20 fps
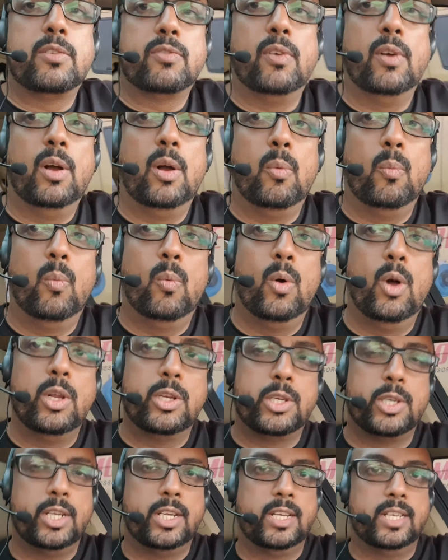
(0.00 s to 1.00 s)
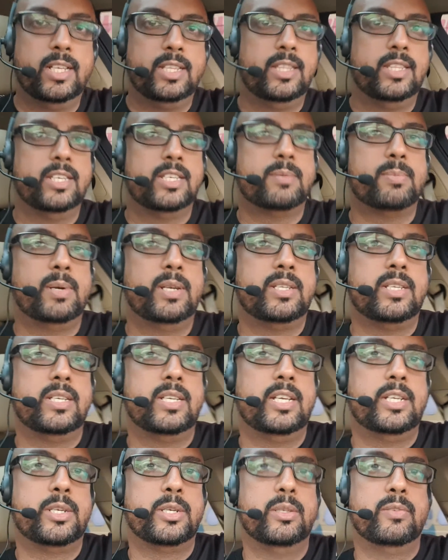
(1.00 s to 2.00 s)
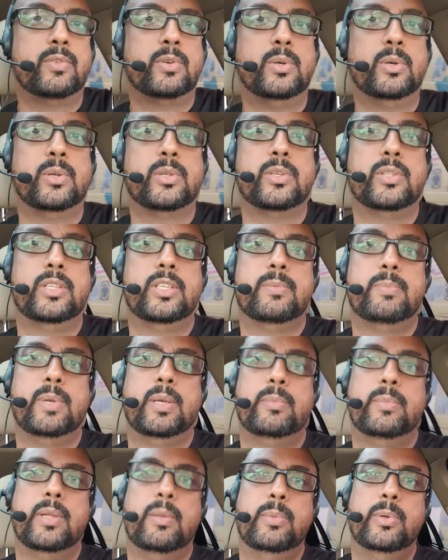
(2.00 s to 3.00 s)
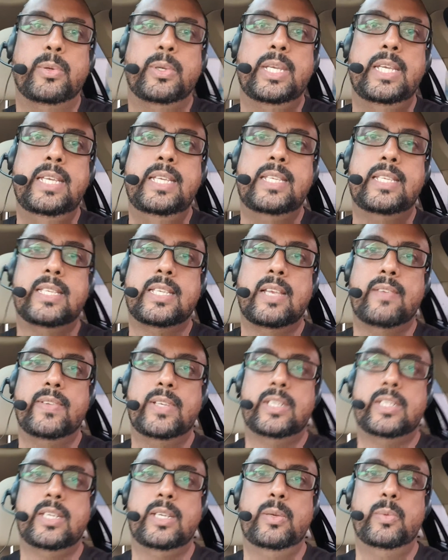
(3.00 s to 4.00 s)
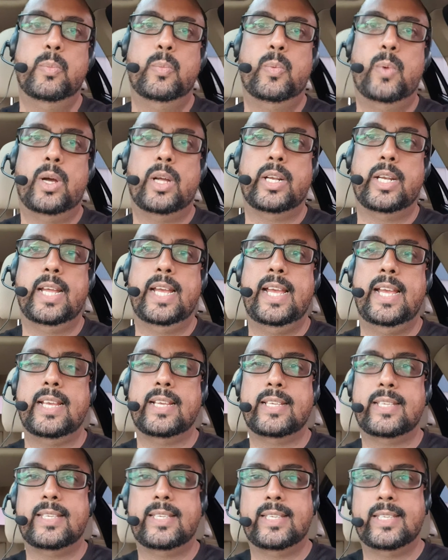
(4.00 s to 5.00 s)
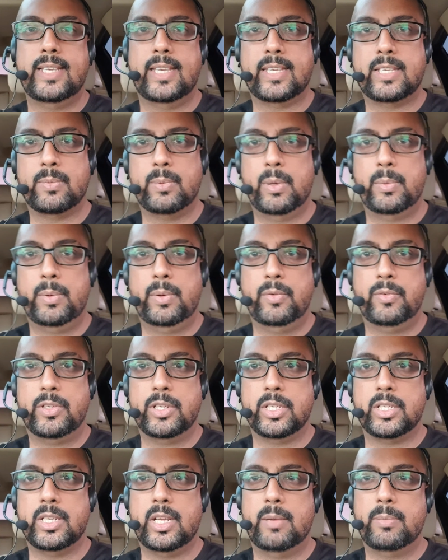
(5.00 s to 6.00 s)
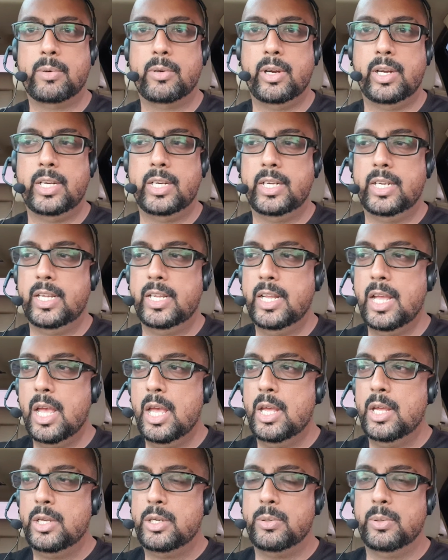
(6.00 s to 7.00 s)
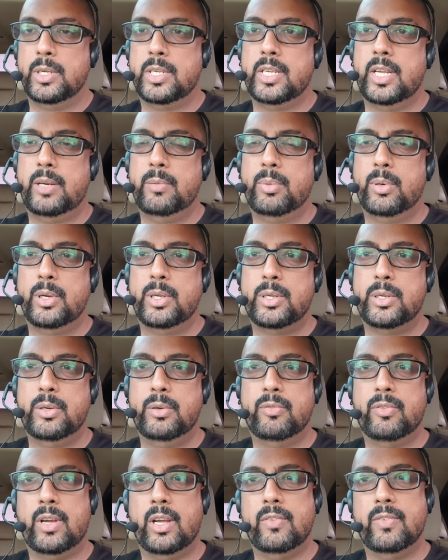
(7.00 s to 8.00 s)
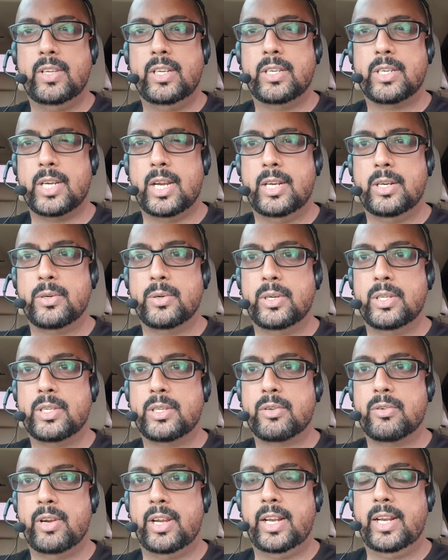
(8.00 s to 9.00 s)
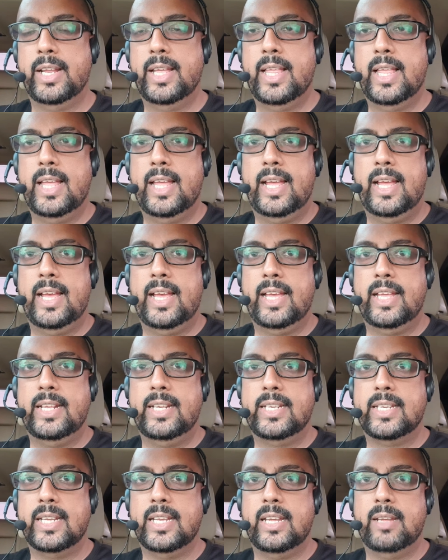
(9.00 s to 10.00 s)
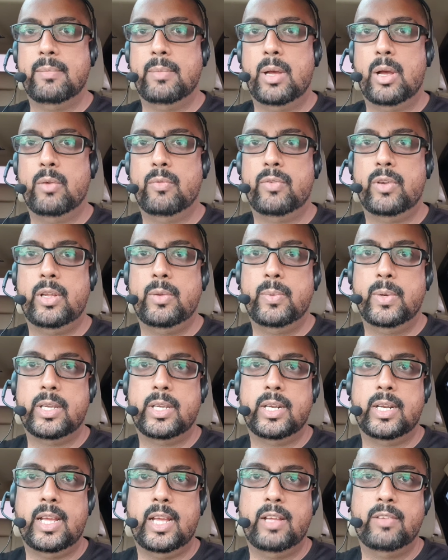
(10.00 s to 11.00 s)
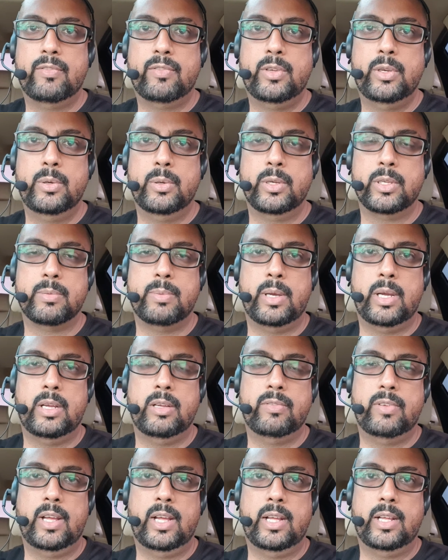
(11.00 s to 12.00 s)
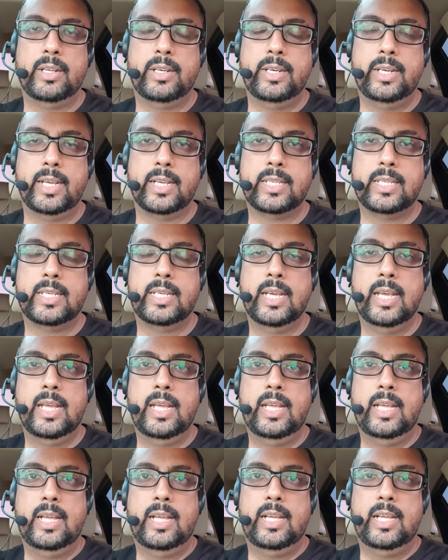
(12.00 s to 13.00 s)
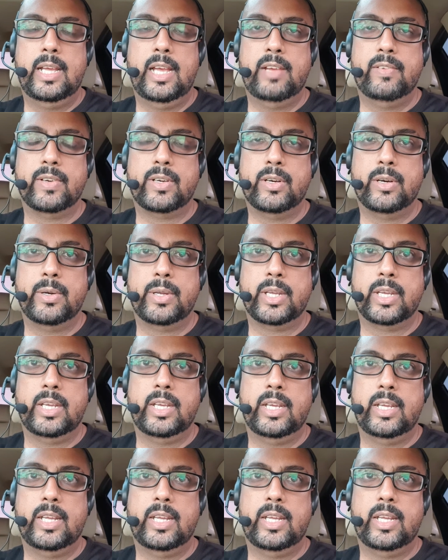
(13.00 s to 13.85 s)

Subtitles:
for watching this presentation, of course, on this BMW E71 X6, where we've just upgraded it to a 10.25-inch Android screen, and hopefully we're going to have you as part of our next ever-growing